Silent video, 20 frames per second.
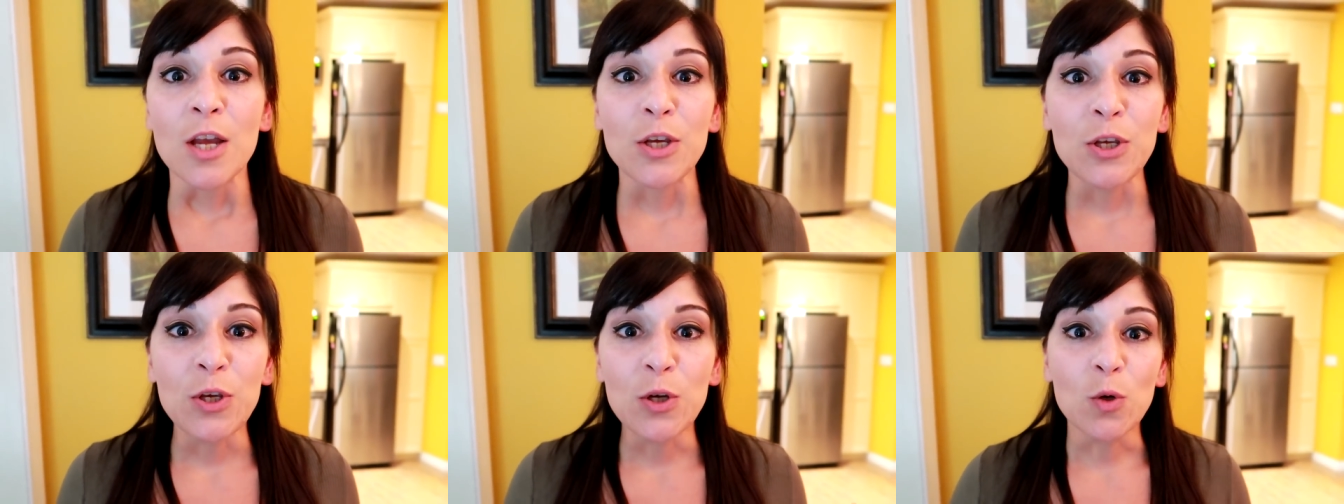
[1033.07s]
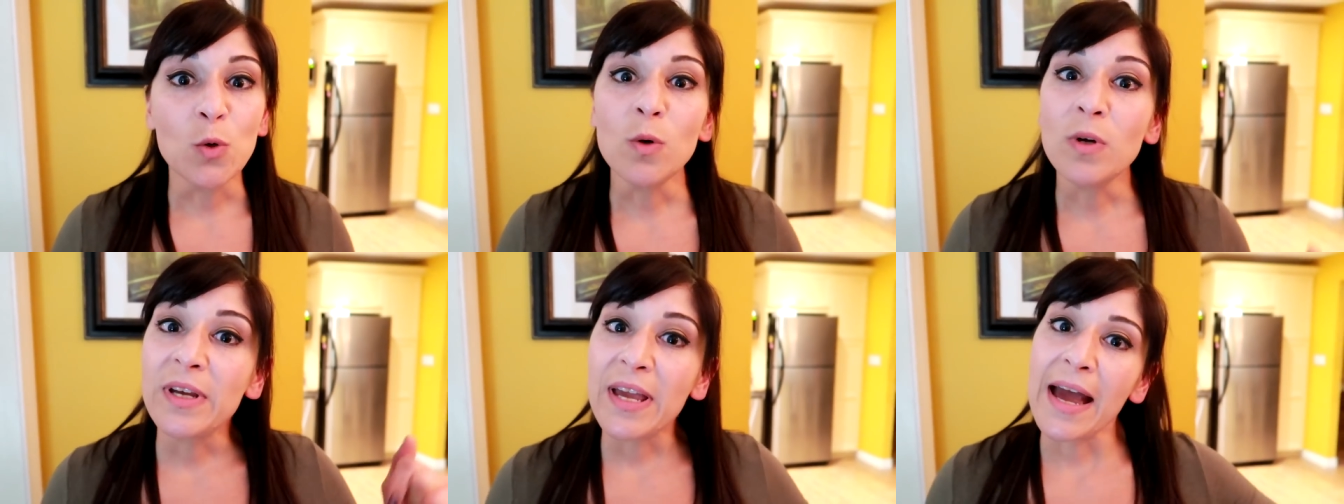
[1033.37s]

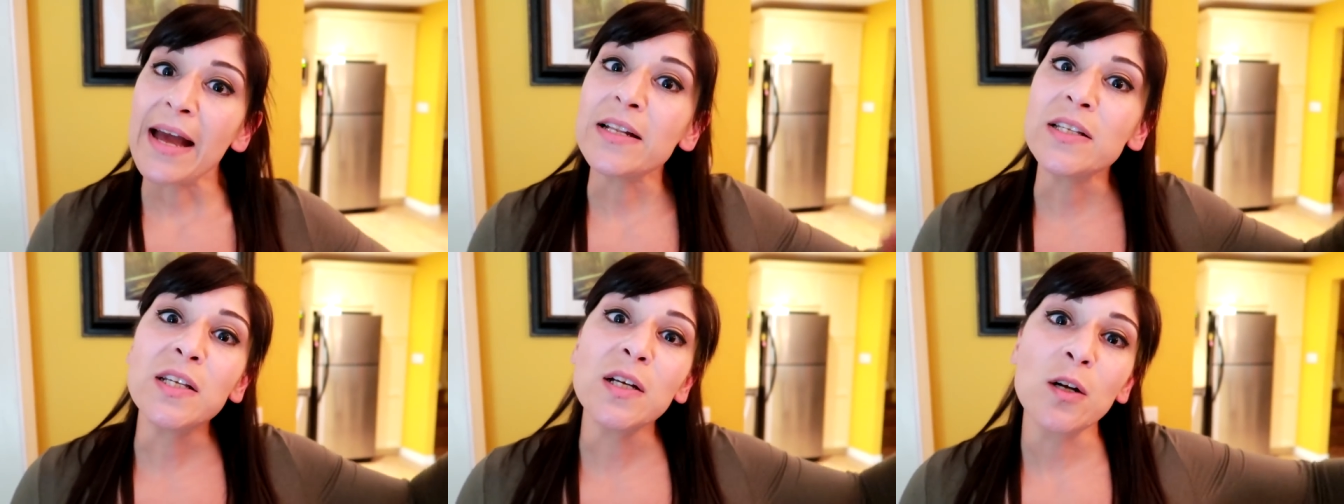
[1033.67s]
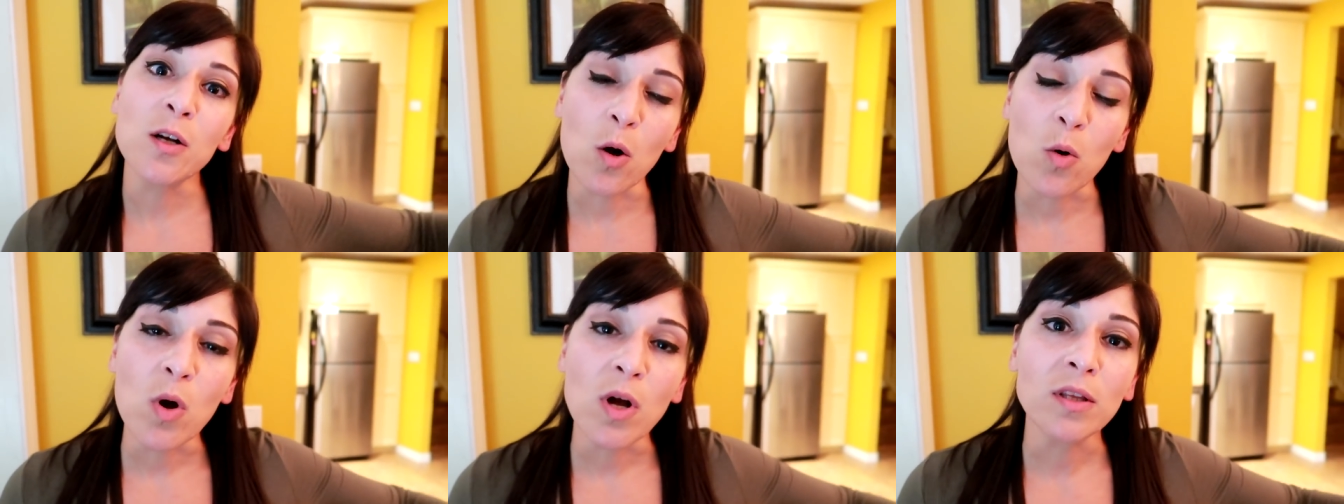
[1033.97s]
You get to
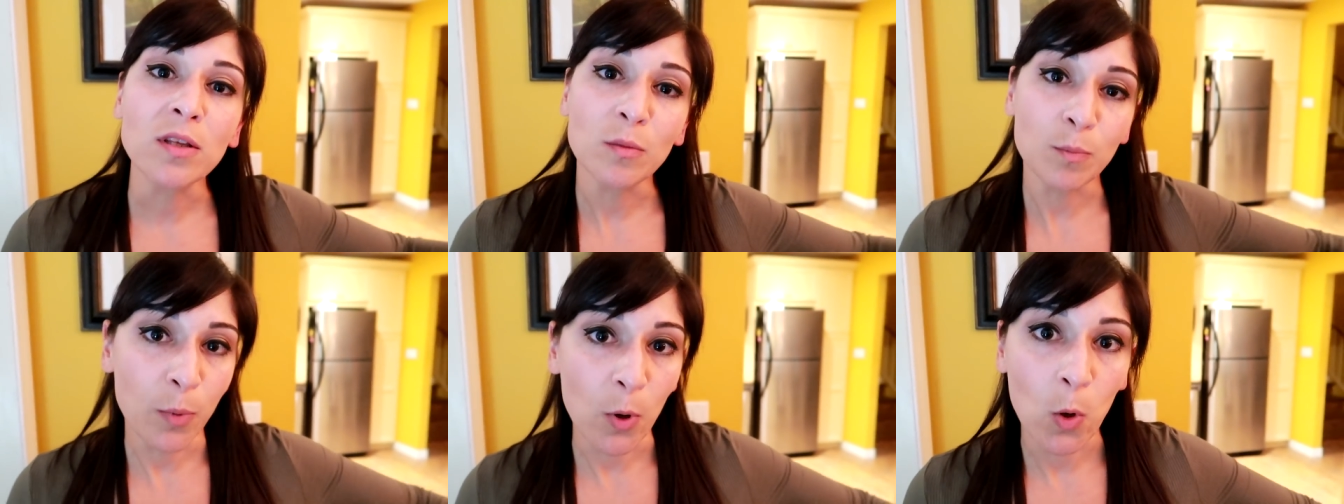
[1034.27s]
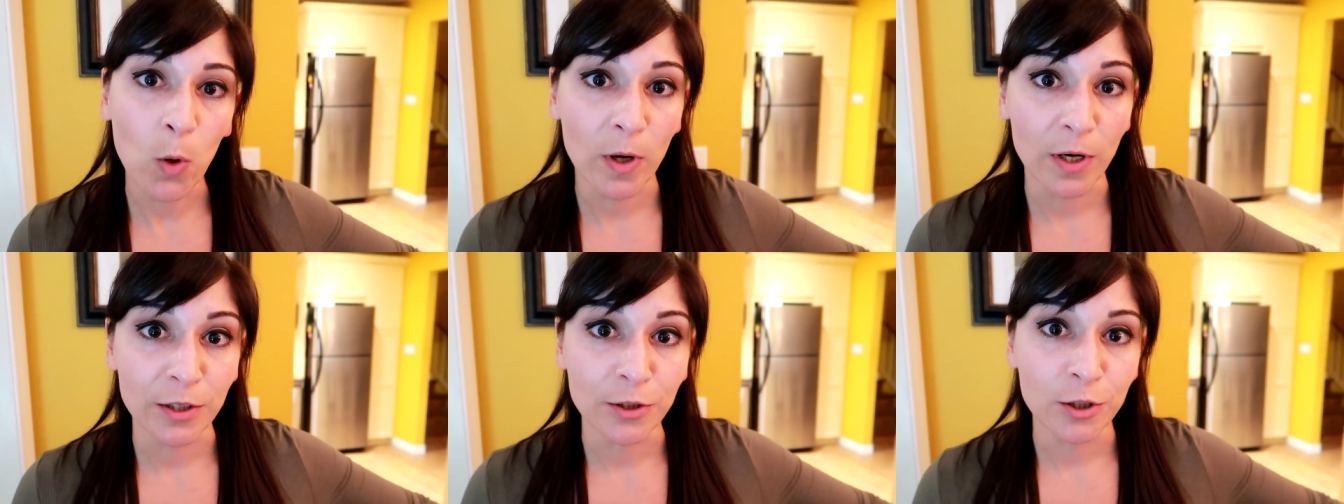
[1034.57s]
go on the
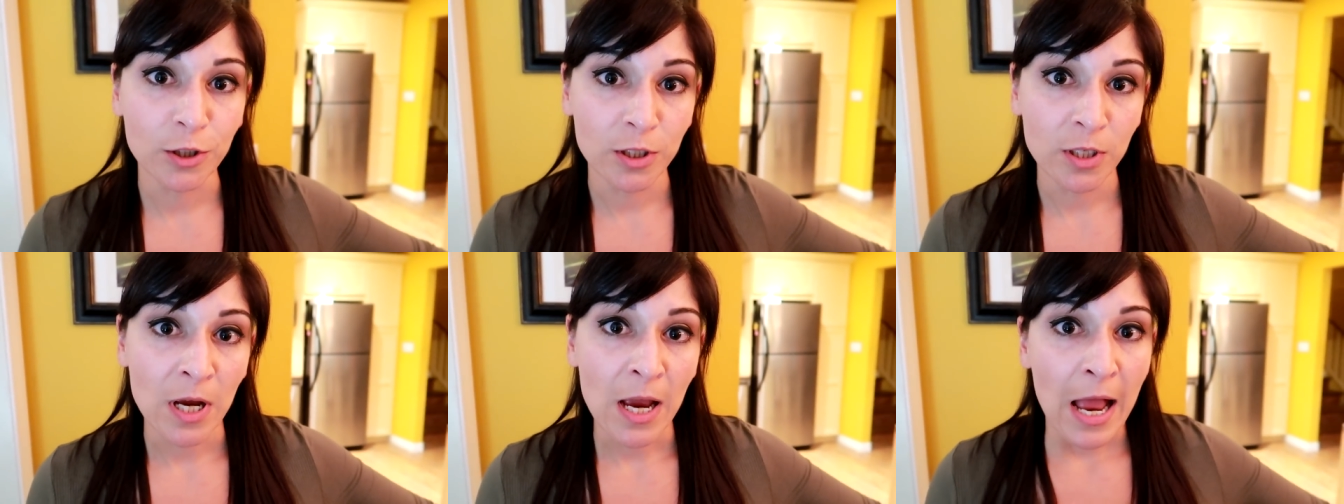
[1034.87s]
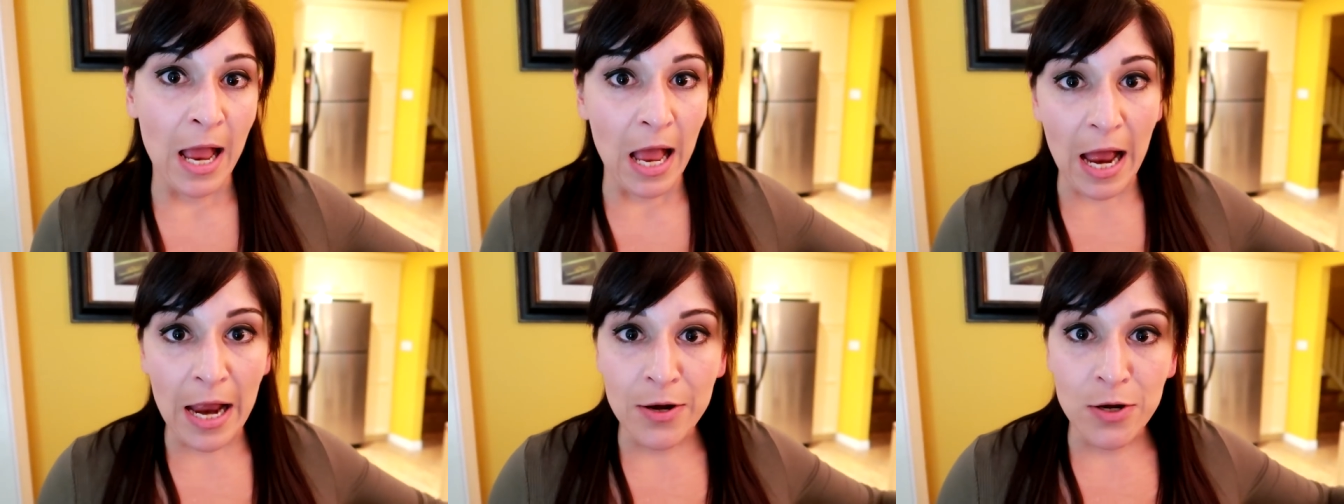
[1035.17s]
porch
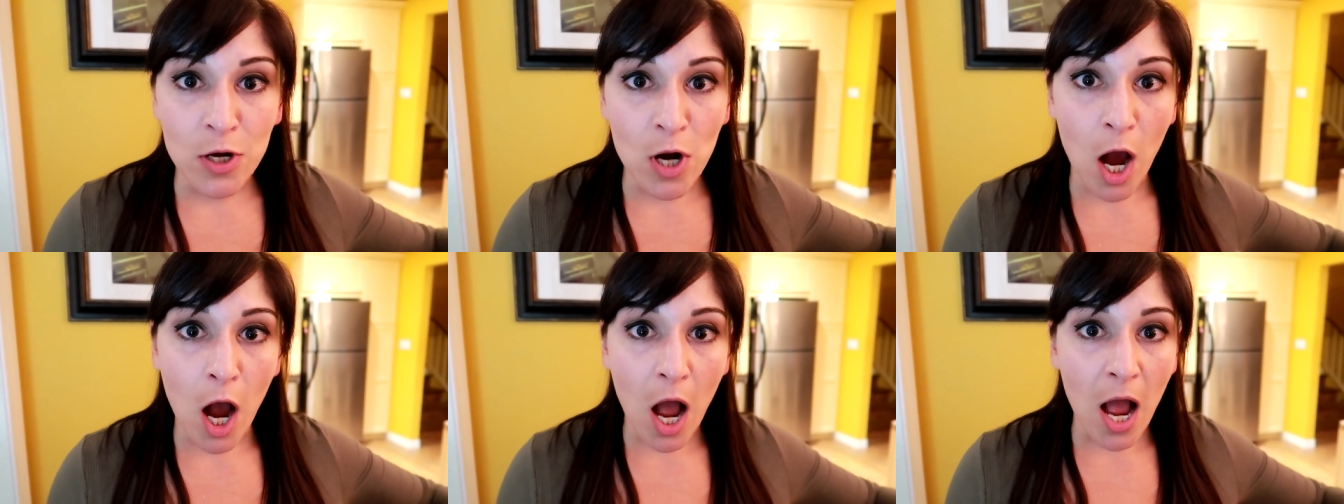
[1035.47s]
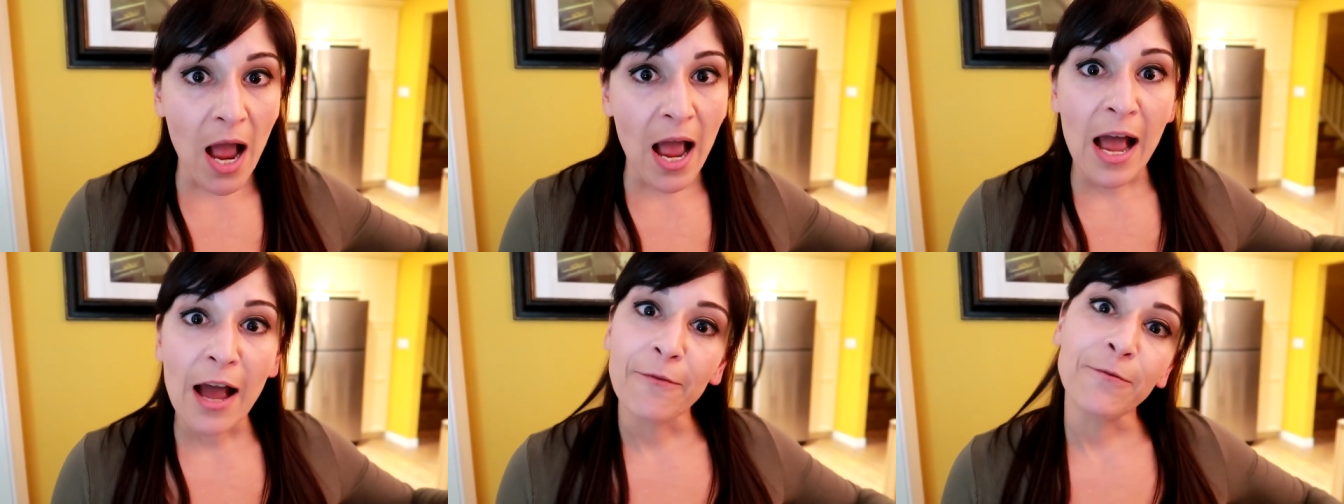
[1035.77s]
and
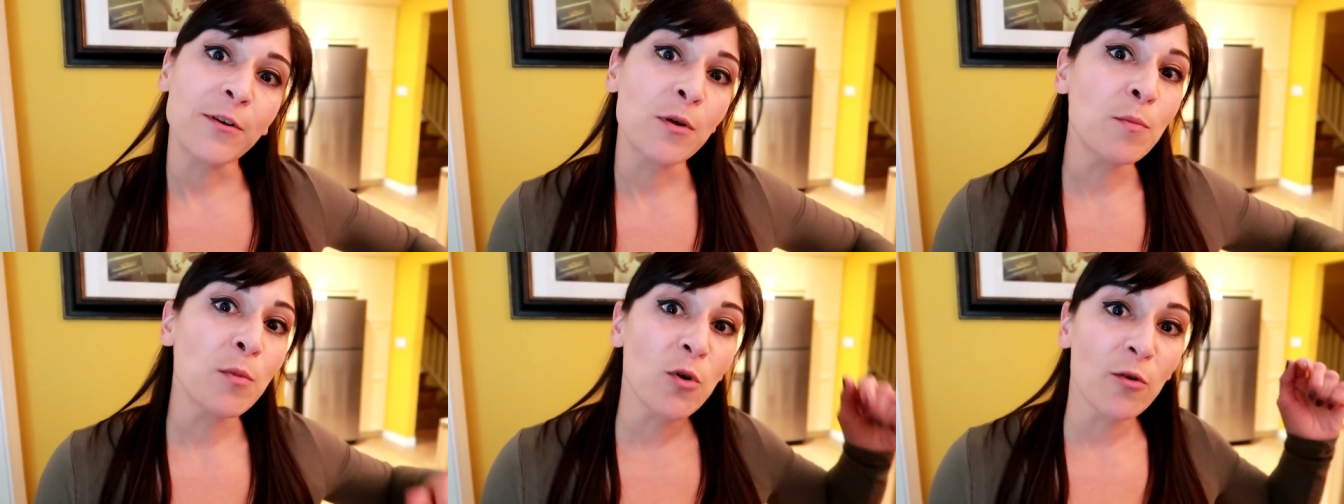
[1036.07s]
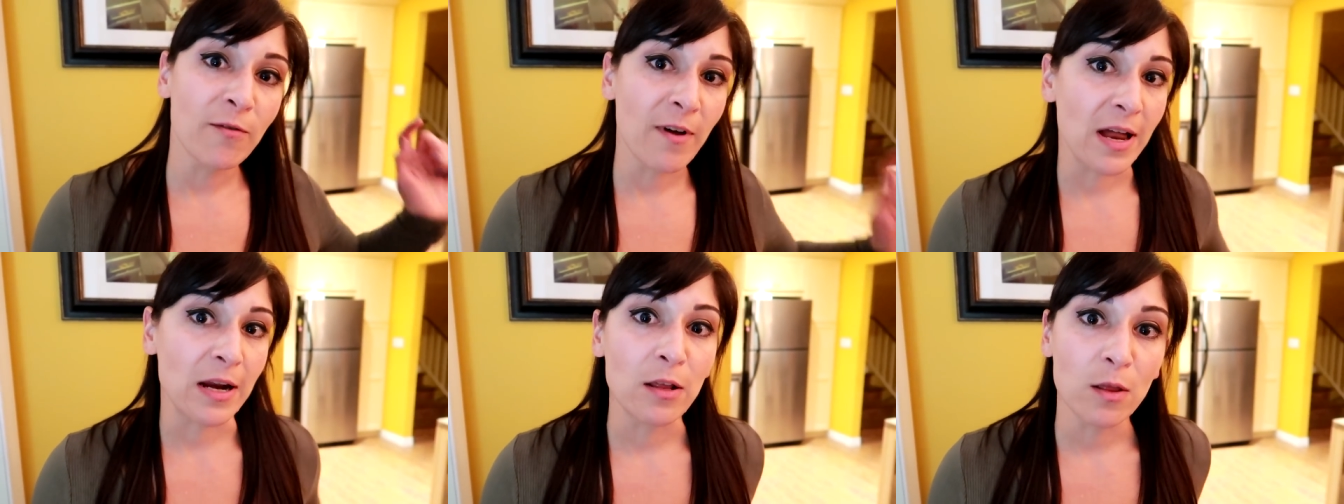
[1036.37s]
not have to
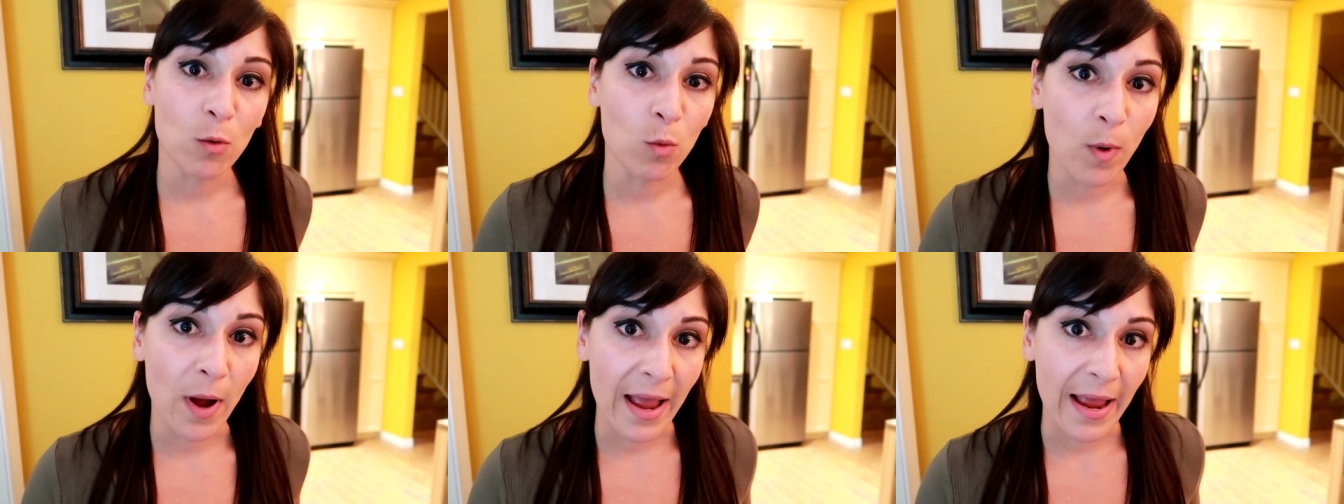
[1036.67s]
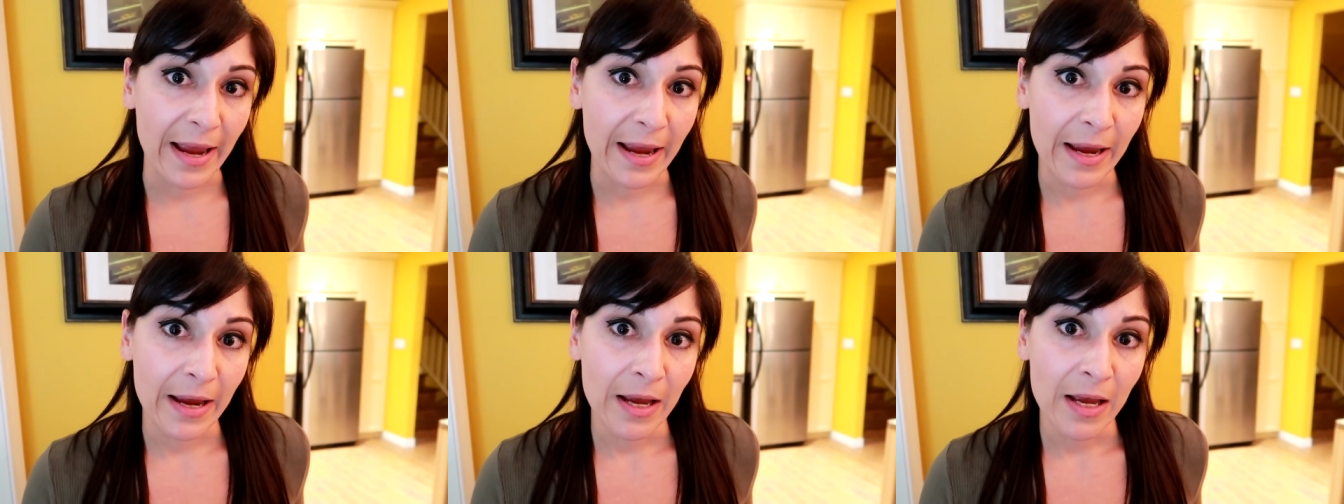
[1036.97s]
move out of the
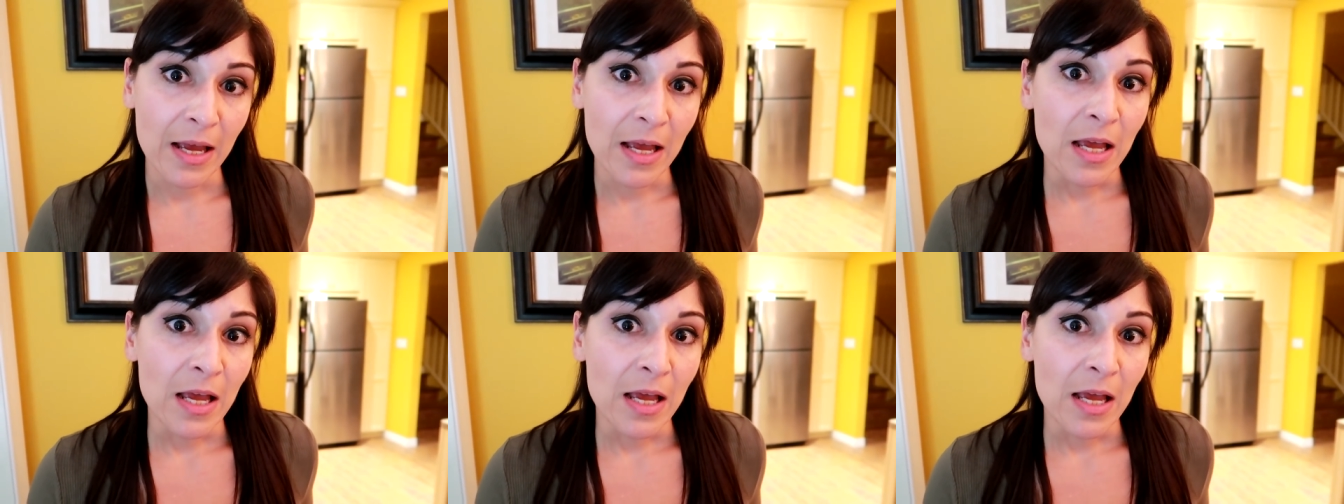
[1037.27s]
way